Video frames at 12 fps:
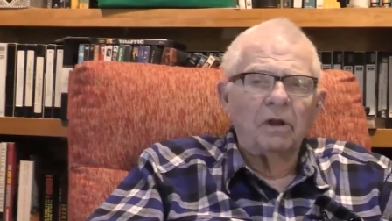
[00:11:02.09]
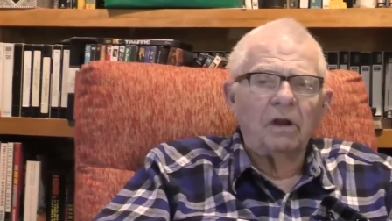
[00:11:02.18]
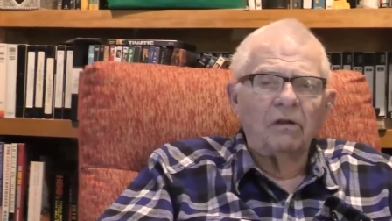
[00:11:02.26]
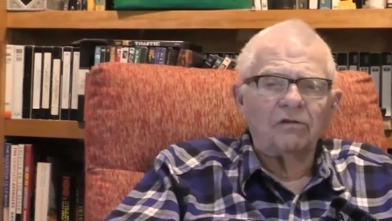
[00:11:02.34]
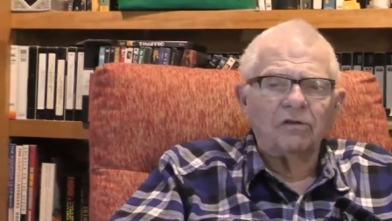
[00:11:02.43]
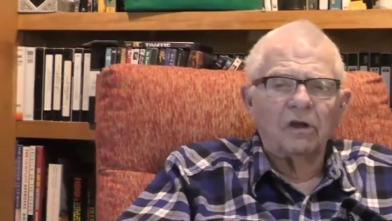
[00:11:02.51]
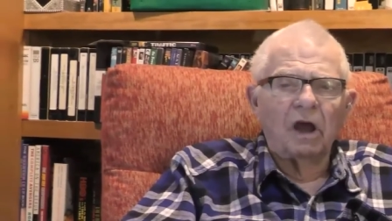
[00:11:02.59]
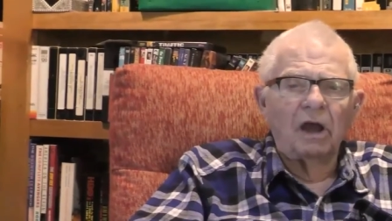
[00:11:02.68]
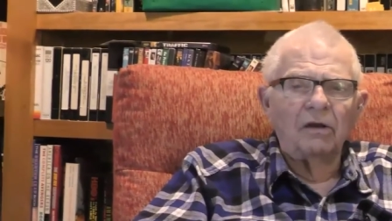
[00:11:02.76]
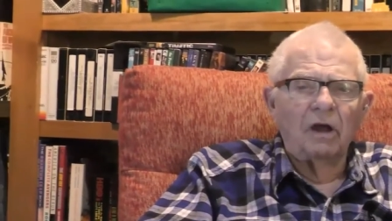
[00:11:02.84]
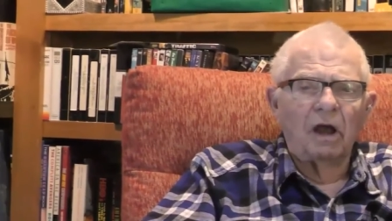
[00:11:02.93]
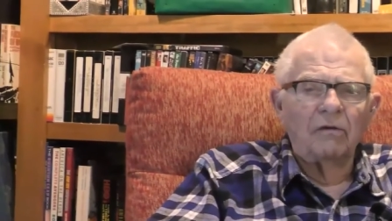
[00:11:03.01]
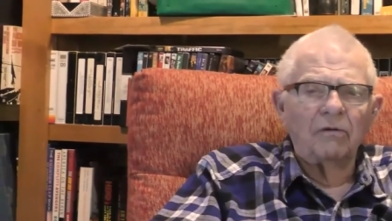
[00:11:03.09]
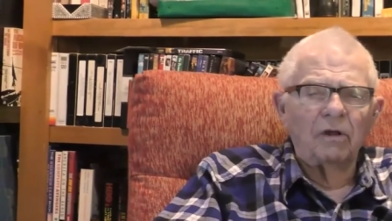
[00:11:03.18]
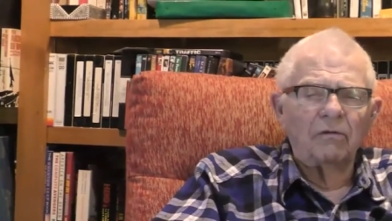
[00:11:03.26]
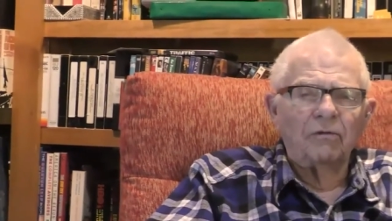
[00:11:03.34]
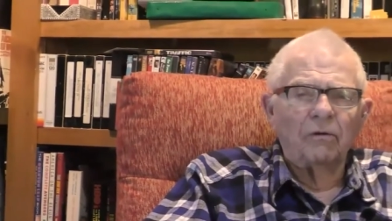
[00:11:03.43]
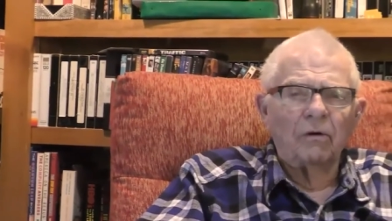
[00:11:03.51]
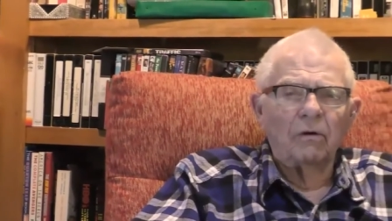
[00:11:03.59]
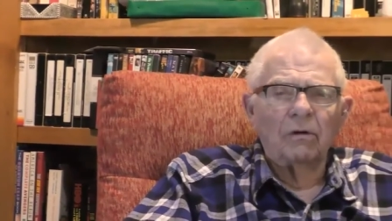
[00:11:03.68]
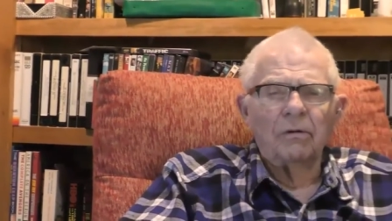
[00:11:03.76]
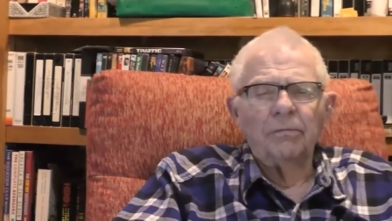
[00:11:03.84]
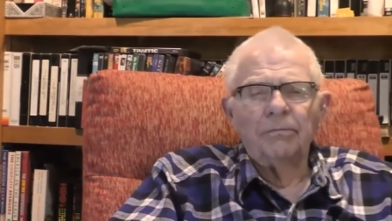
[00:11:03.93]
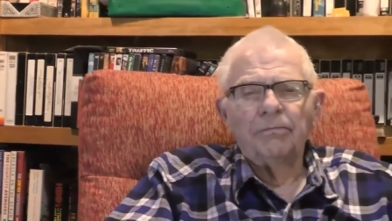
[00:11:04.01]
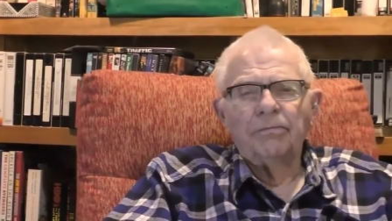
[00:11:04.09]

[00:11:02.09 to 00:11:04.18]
been in skydiving for